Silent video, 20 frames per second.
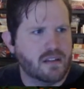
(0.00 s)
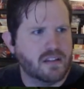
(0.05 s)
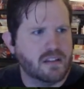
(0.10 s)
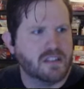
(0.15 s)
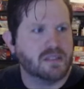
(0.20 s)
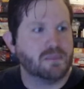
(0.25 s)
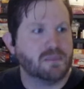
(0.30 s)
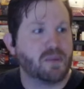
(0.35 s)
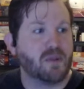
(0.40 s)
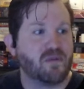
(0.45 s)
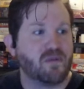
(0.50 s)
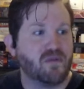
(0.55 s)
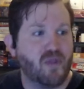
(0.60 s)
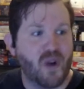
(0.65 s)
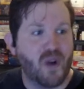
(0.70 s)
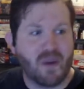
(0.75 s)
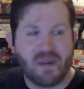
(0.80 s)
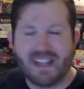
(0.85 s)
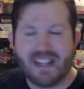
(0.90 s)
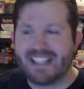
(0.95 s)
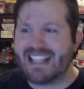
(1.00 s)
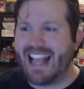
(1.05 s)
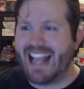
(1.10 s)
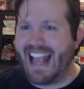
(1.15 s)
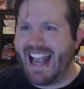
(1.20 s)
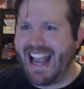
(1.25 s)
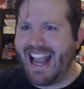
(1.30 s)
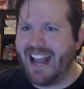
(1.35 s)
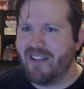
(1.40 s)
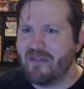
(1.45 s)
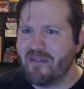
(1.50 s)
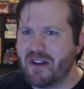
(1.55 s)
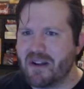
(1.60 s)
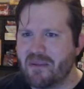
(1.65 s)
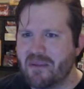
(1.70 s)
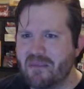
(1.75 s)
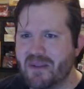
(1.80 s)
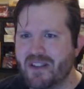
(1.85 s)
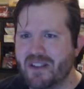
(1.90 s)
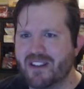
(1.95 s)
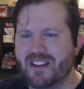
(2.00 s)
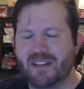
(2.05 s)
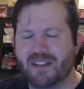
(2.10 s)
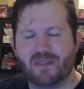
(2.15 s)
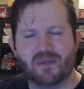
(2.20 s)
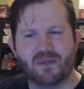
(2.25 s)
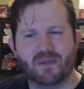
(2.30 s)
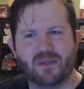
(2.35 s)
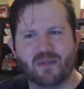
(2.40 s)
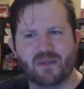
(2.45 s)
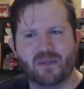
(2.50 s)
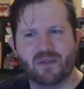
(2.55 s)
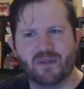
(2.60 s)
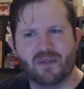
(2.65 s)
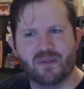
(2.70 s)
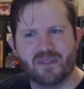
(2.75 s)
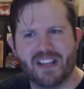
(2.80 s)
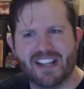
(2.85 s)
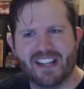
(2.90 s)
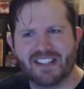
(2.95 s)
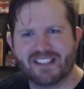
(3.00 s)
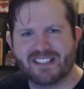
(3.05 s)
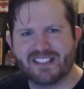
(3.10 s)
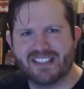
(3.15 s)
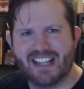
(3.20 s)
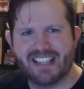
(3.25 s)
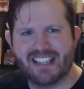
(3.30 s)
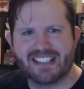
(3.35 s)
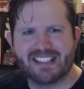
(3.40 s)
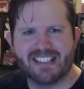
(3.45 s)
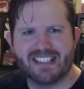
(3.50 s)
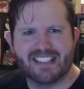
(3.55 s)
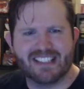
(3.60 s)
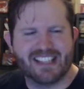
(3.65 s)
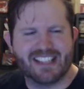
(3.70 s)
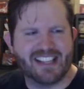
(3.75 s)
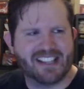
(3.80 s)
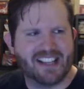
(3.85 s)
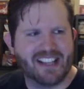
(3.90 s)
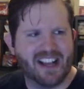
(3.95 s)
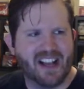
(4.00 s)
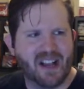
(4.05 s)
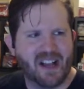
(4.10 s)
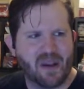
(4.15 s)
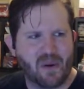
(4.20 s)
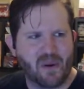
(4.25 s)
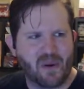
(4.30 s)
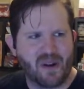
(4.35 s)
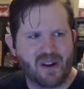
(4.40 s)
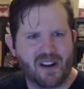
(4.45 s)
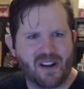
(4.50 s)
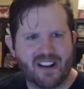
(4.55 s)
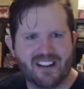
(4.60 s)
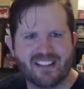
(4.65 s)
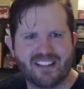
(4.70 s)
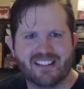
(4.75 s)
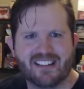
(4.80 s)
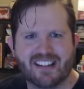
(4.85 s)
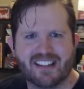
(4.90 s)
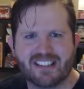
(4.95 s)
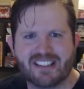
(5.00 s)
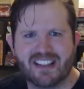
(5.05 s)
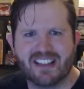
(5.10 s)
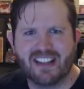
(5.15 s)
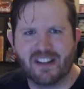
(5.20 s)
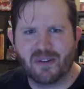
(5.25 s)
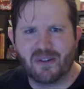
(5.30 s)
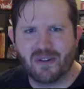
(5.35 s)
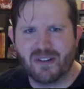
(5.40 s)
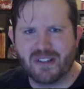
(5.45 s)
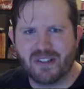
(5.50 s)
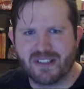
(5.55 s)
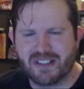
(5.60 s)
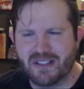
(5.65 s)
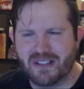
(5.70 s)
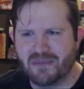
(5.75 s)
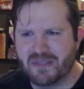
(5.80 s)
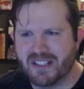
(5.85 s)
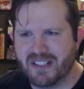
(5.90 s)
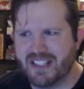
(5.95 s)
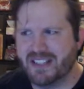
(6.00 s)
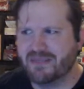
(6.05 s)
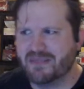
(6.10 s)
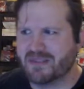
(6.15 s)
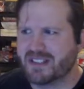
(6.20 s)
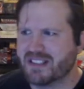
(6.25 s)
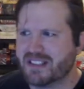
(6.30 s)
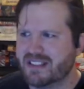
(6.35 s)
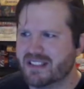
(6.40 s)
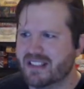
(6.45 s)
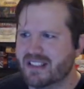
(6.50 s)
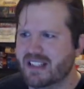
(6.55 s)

Performance and readability. Ooh, that's a high order. That's a high order sometimes.